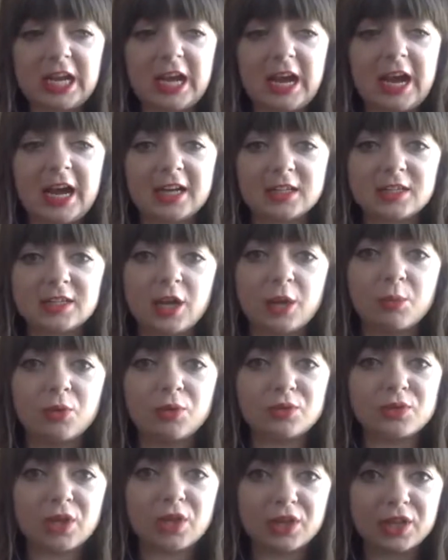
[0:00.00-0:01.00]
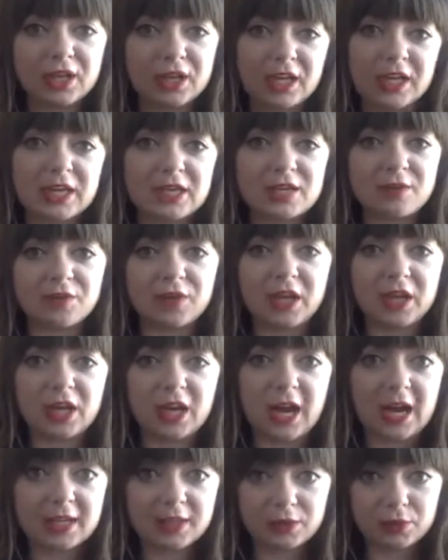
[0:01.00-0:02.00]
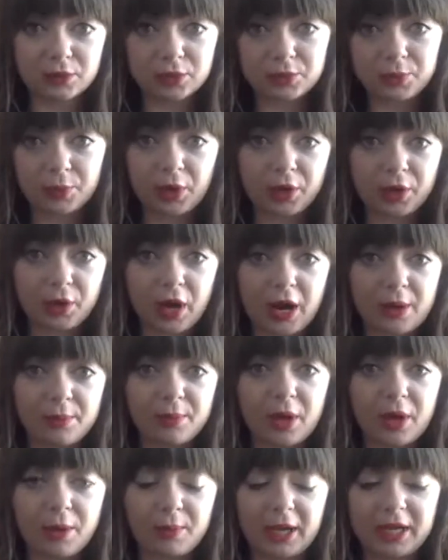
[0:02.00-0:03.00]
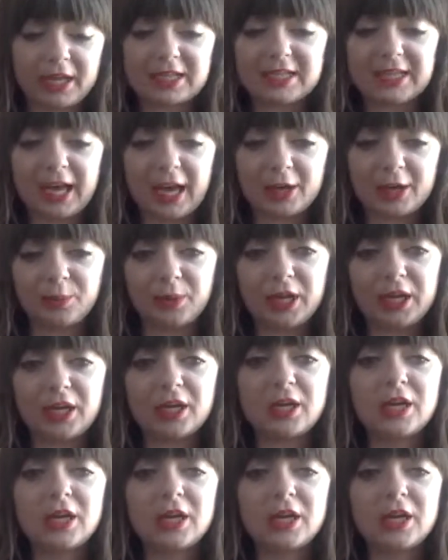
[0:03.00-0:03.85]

and I'm also the lead of the SDocs programme at Medics.Academy,